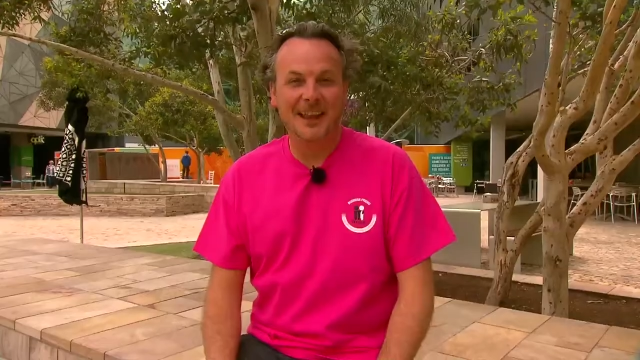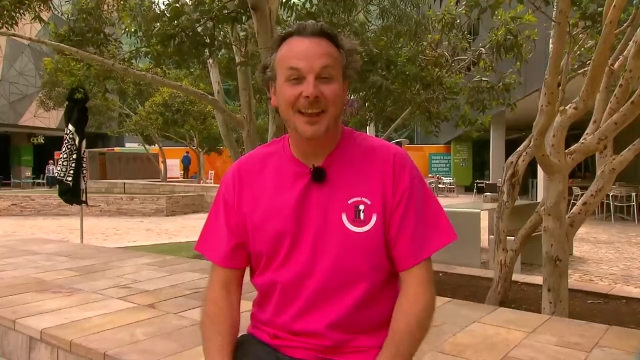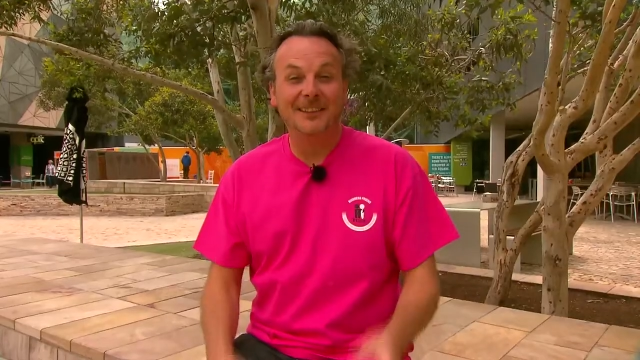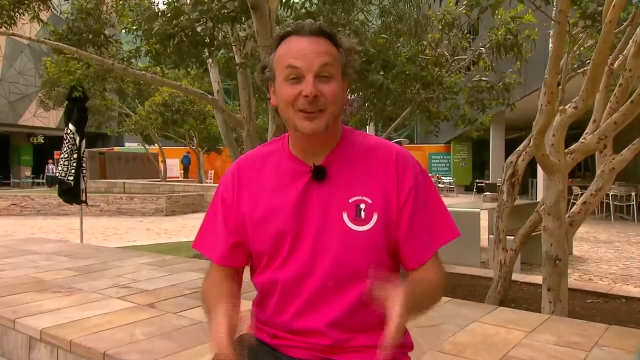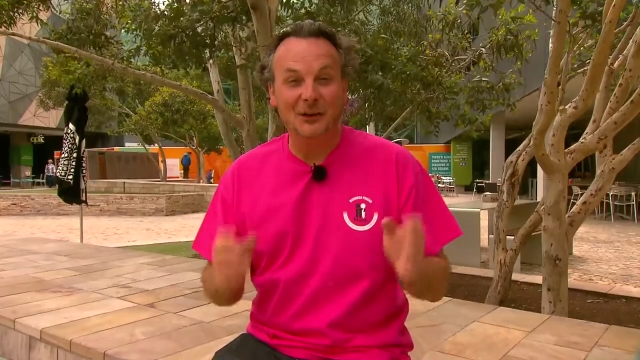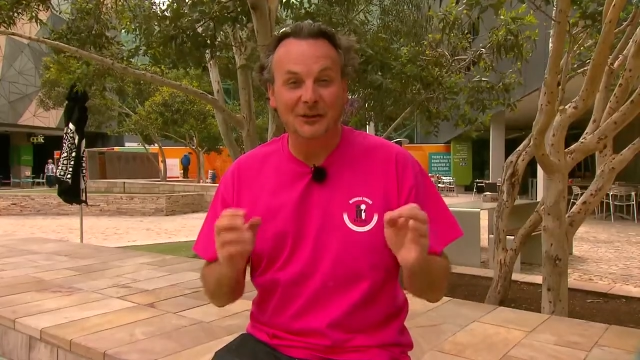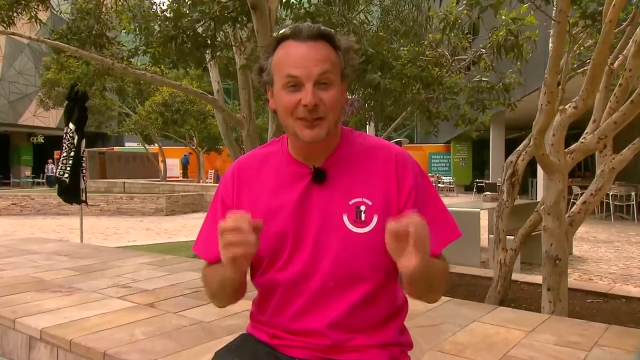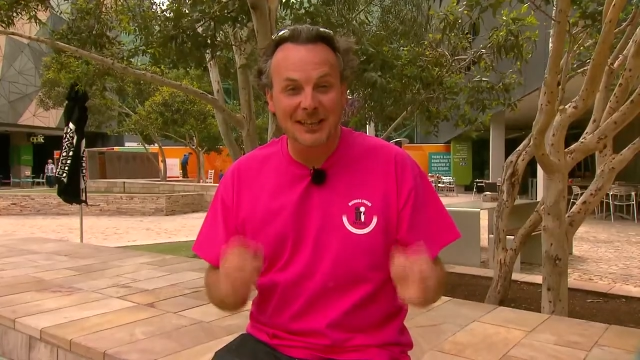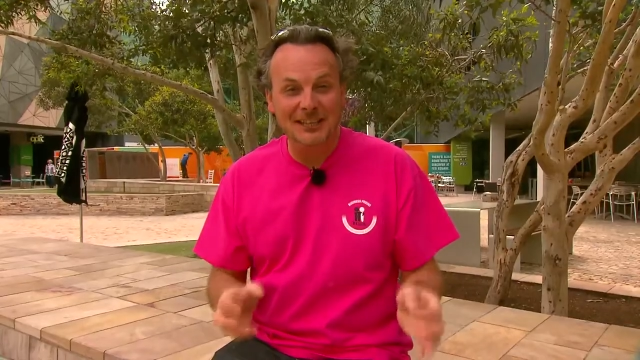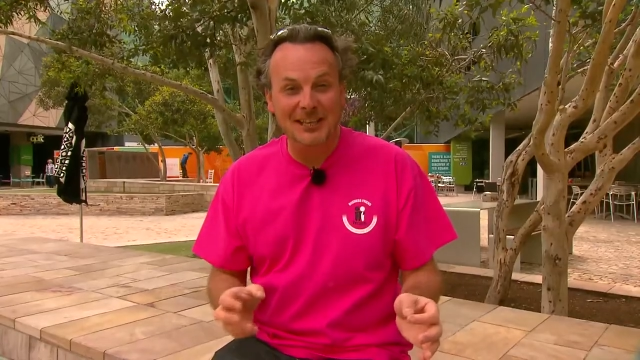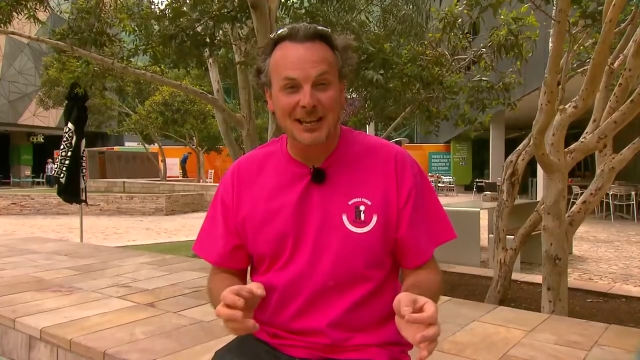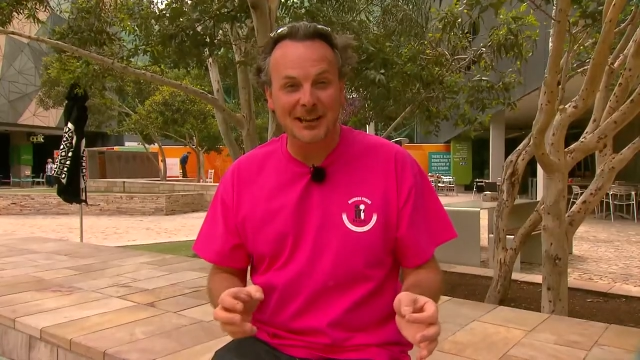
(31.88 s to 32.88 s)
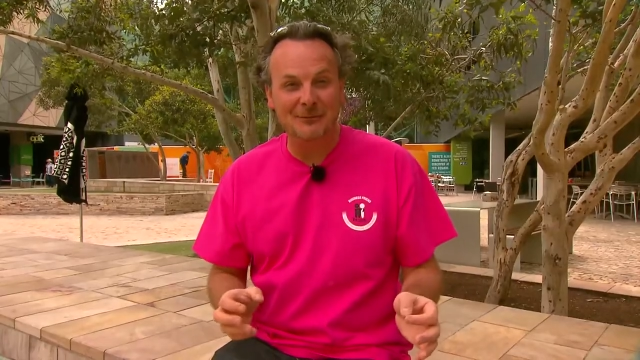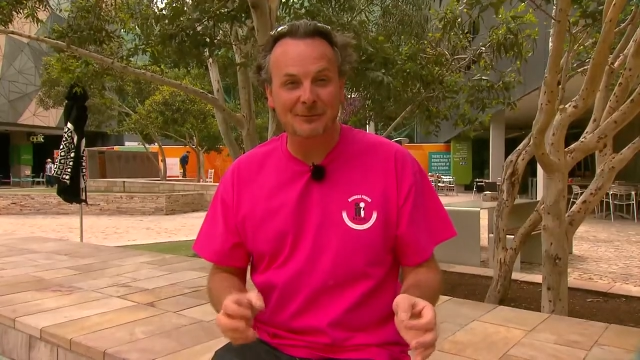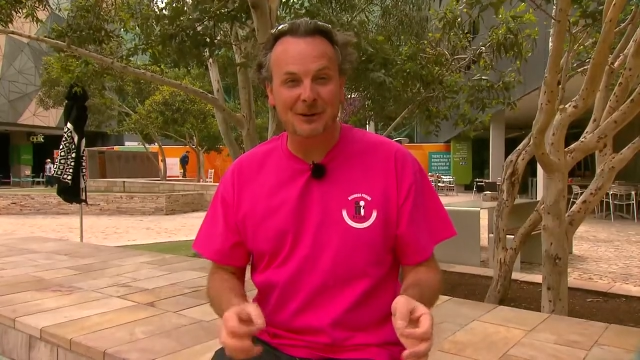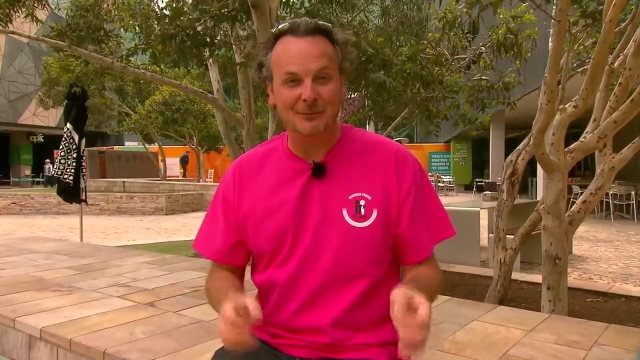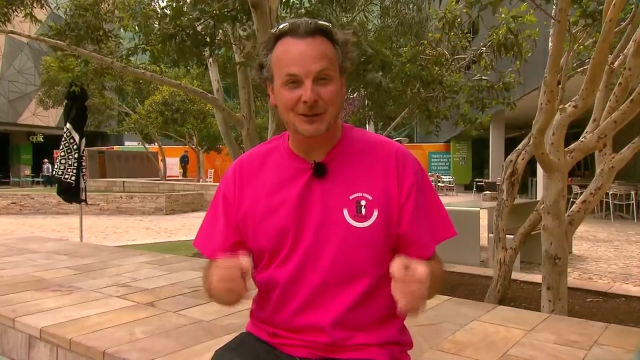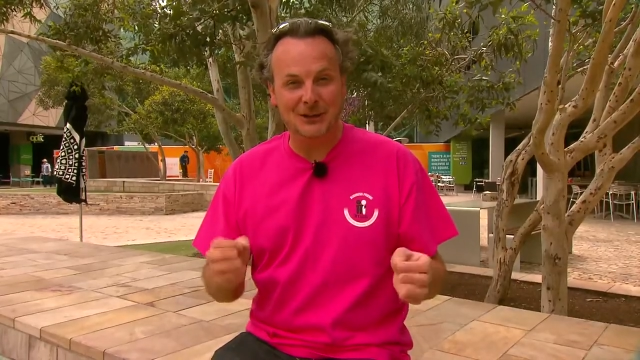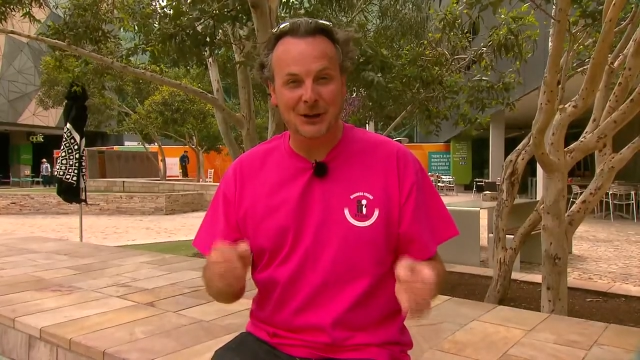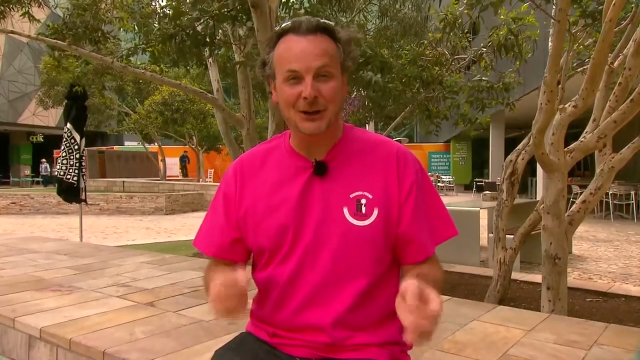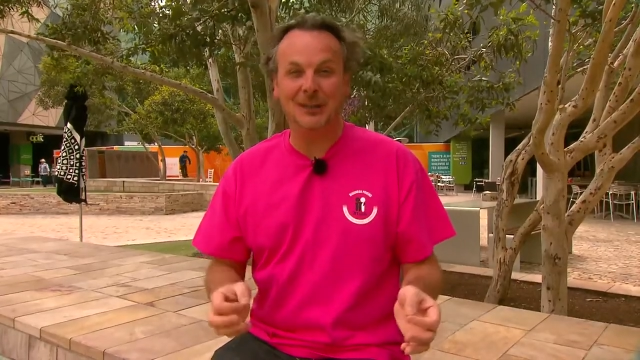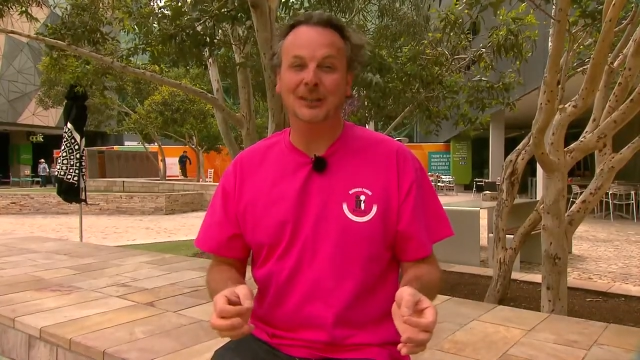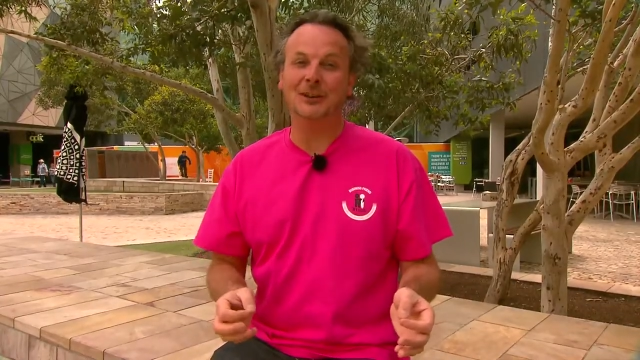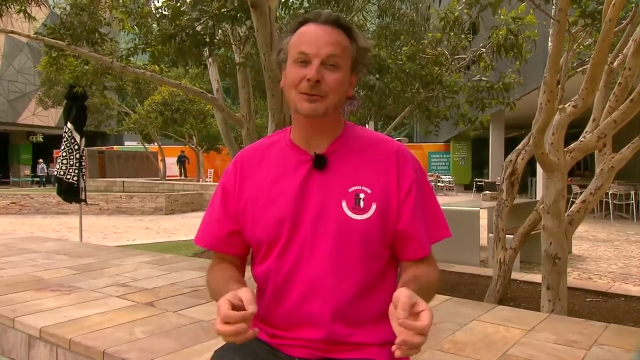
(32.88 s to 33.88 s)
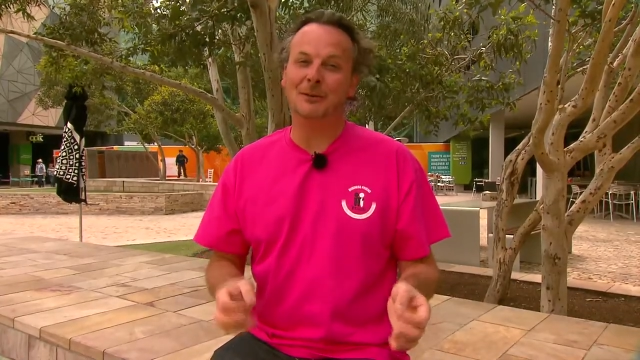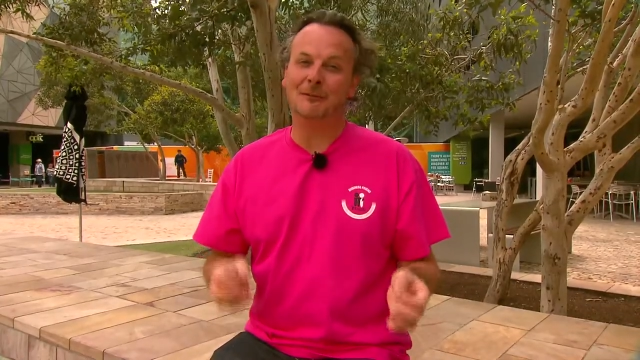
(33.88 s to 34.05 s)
So this year we're returning to do